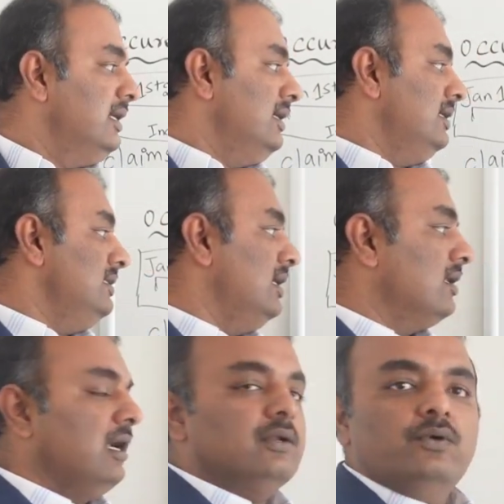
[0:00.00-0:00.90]
they are
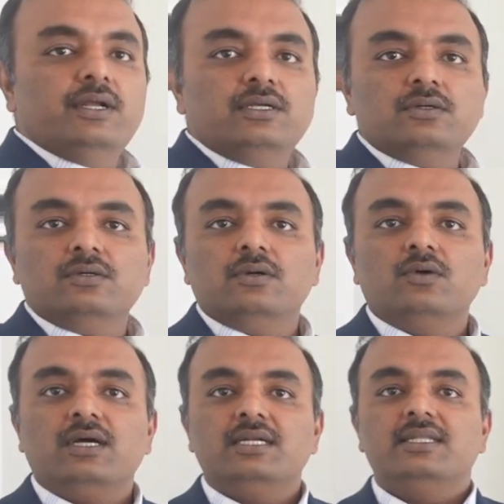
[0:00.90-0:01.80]
not going to
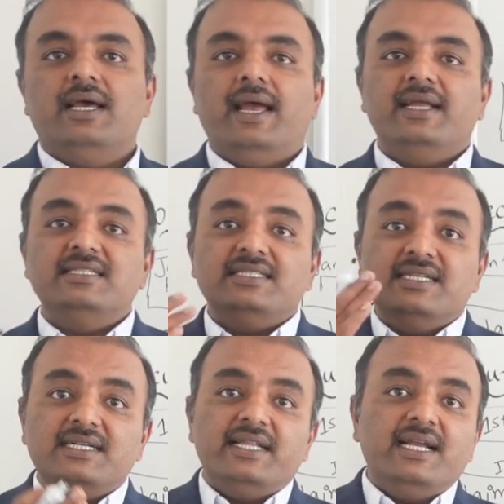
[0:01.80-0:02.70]
look at the
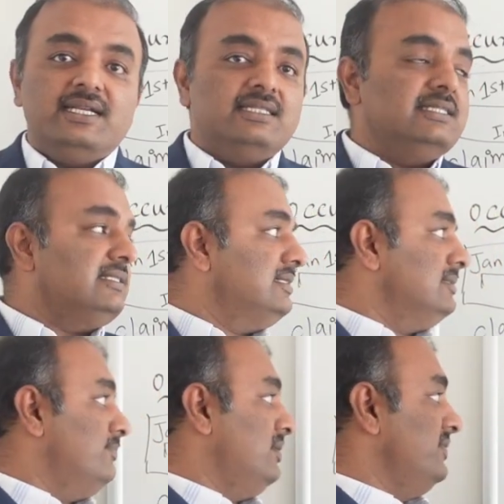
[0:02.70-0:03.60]
incident date. In
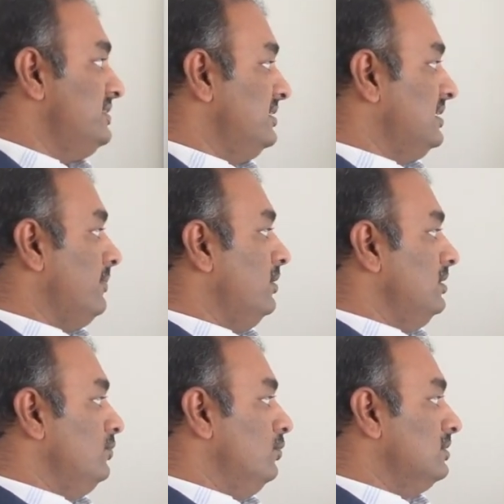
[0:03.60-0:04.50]
this previous example,
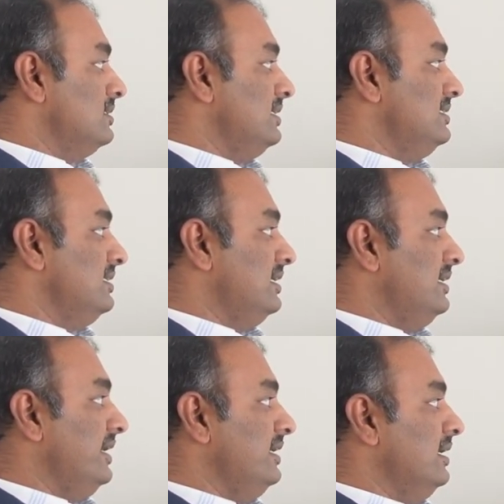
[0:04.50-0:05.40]
you looked at the
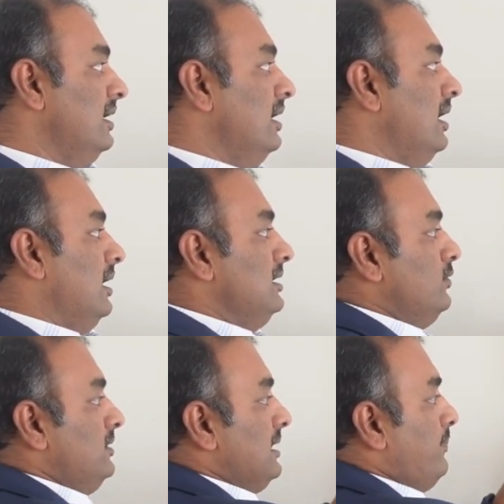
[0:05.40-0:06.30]
incident date, and
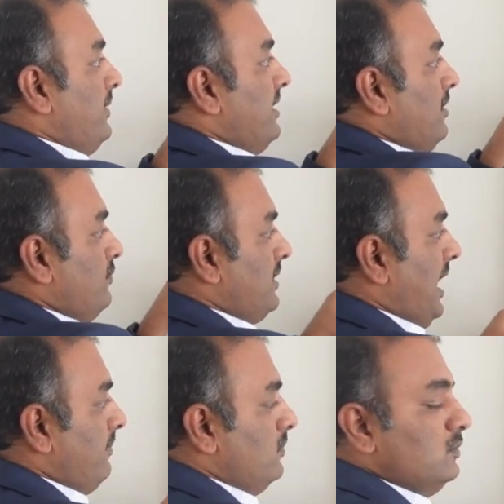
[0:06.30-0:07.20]
during that period of
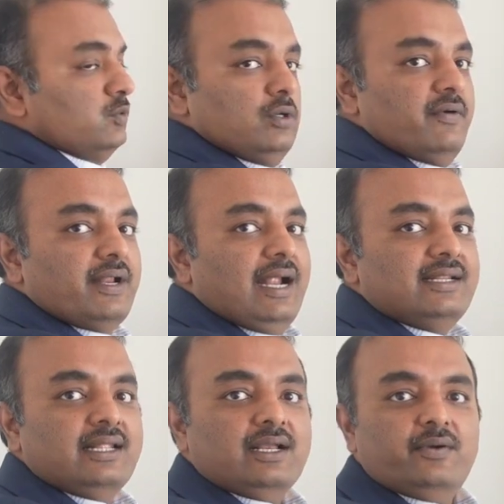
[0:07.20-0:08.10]
time, whoever had
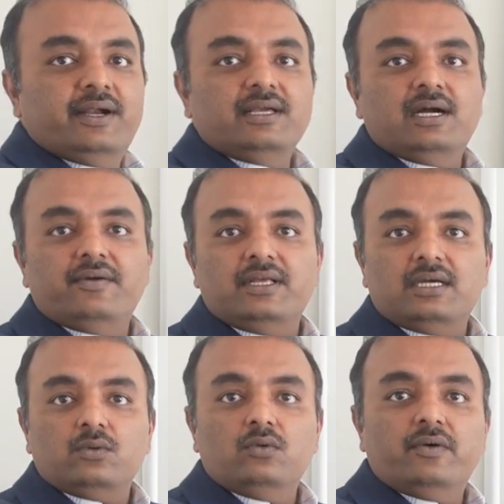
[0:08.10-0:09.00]
the required coverage
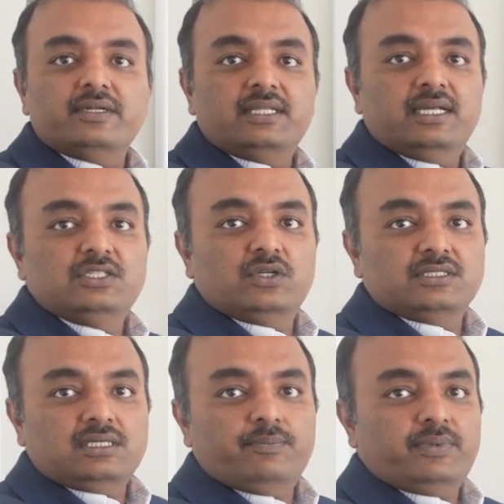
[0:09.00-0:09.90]
or whoever the
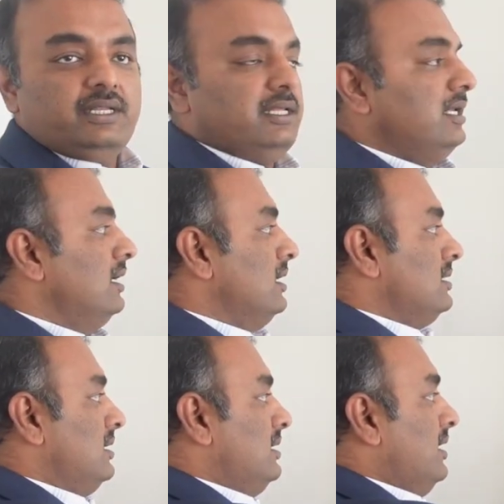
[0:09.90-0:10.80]
insurance company that